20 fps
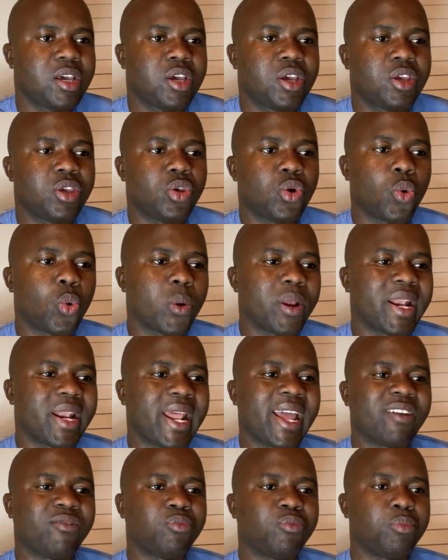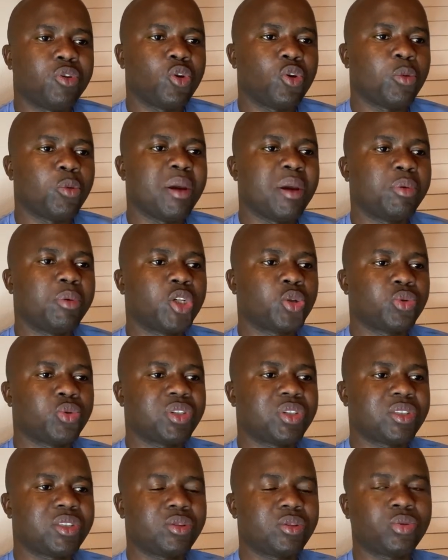you will be able
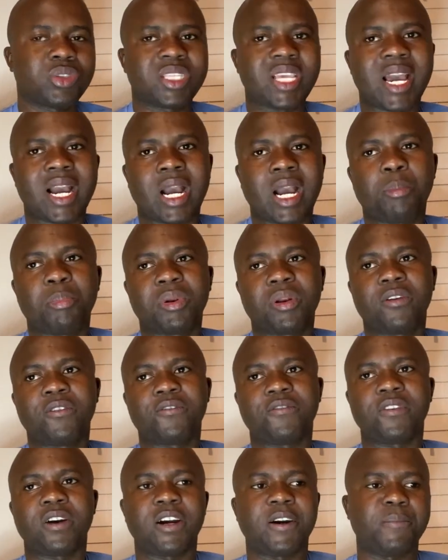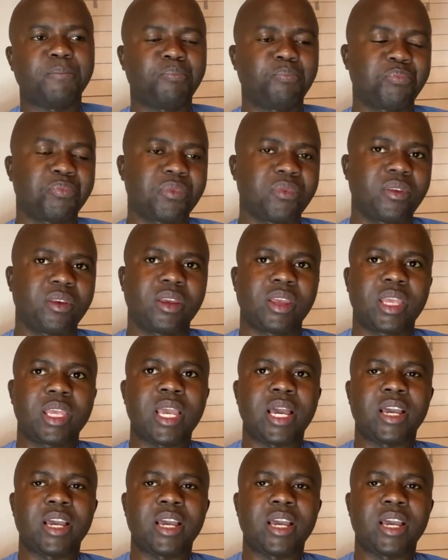to see a couple of yeah,